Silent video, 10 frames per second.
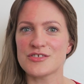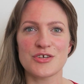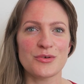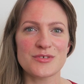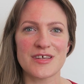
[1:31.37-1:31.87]

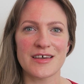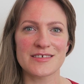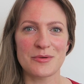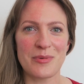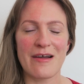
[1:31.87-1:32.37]

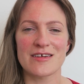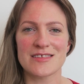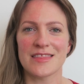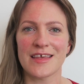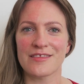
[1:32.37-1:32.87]
two-side
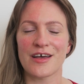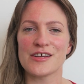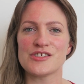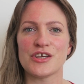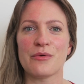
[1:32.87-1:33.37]
comparison thing that
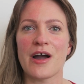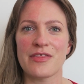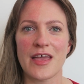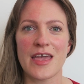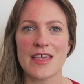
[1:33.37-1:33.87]
I do, I
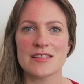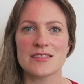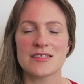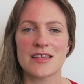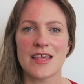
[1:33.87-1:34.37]
think
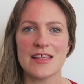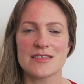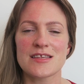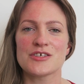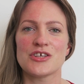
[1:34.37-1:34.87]
it's
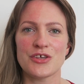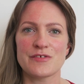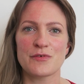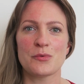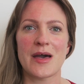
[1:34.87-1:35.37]
such a
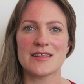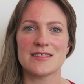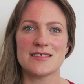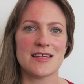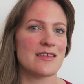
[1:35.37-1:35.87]
useful way
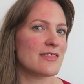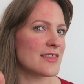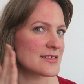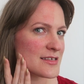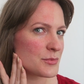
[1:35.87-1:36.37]
to see that
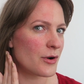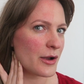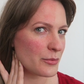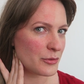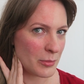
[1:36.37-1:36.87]
this is what
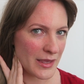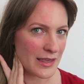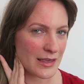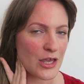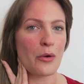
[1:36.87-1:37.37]
I would
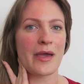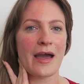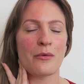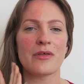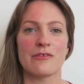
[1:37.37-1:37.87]
be going
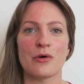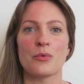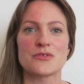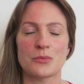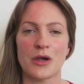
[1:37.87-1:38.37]
out with. If I
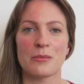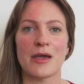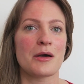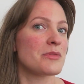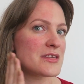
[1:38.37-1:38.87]
wasn't wearing
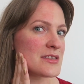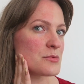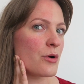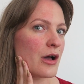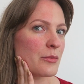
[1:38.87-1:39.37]
makeup, this is
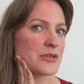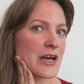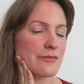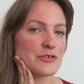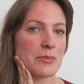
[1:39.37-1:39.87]
what I would
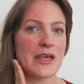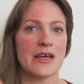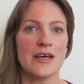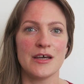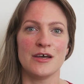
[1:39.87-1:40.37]
have to
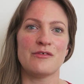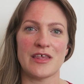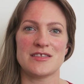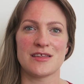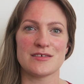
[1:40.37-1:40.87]
be
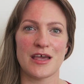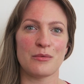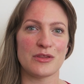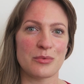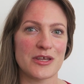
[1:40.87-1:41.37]
facing the day
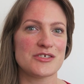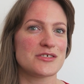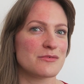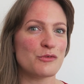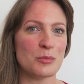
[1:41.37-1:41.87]
with,
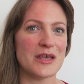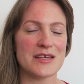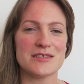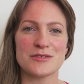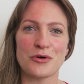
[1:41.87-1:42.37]
which for
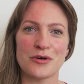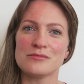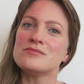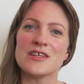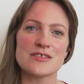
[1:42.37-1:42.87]
me is not,
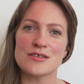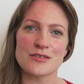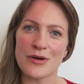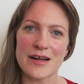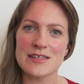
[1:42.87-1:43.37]
it's
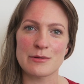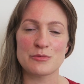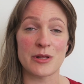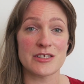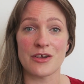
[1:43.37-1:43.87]
just not
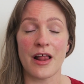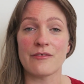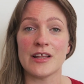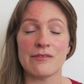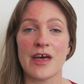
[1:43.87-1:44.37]
acceptable. I don't
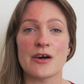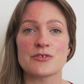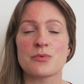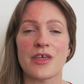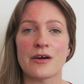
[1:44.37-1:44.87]
ever leave the
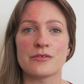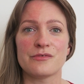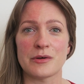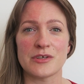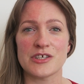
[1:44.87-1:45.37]
house without
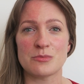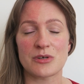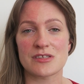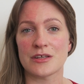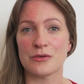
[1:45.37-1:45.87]
foundation
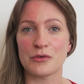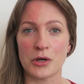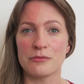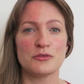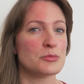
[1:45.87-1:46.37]
because I don't feel
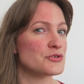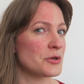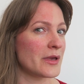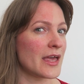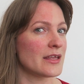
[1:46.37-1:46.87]
comfortable
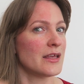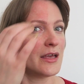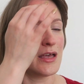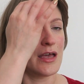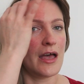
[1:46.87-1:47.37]
doing
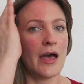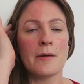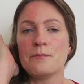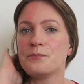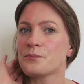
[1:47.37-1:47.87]

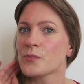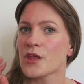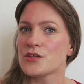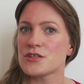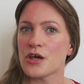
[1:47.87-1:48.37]
it.
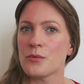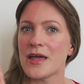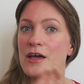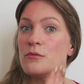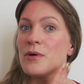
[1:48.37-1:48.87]
So
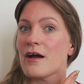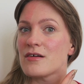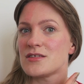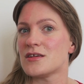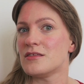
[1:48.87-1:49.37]
in
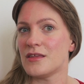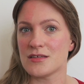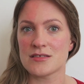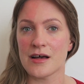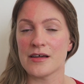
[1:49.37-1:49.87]
comparison,
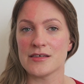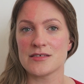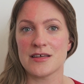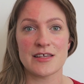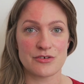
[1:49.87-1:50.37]
this side
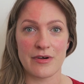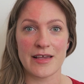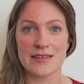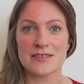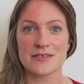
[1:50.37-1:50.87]
is
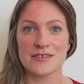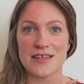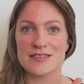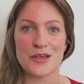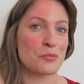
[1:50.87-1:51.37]
great.
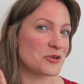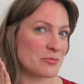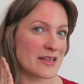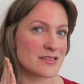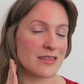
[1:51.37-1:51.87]
It's so much
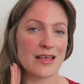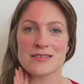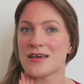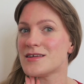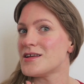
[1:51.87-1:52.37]
better than
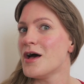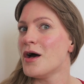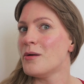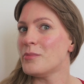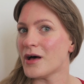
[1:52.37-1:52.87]
that side.
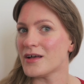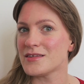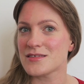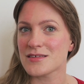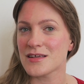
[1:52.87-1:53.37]

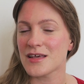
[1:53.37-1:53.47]
But